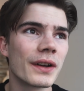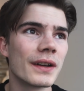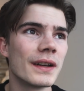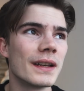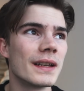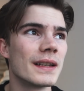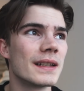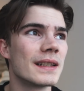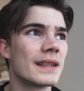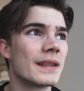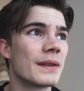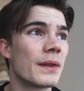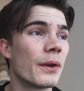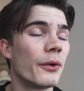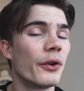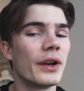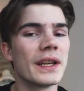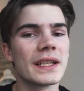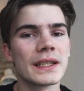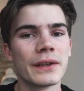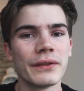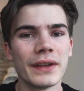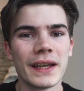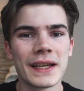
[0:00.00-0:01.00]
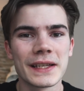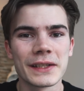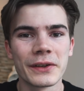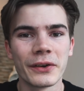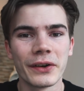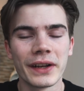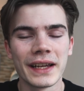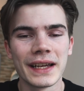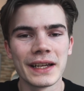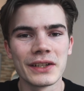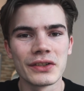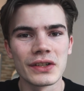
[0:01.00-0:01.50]
because the rest of
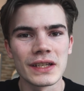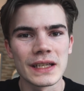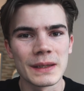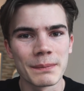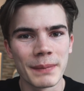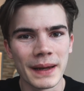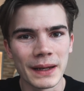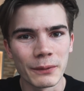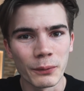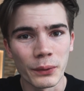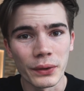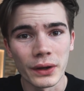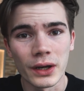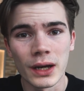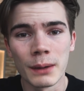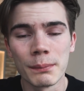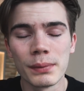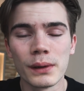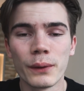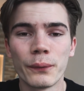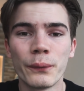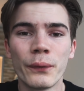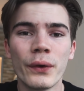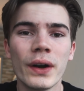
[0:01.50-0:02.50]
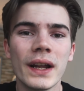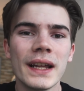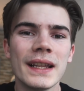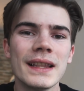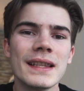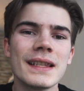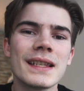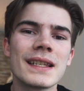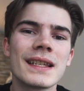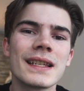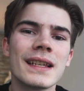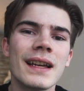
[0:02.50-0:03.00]
yesterday I just spent with a couple of
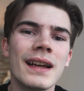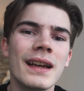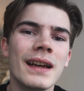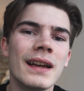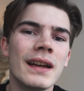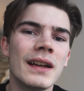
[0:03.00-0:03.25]
friends,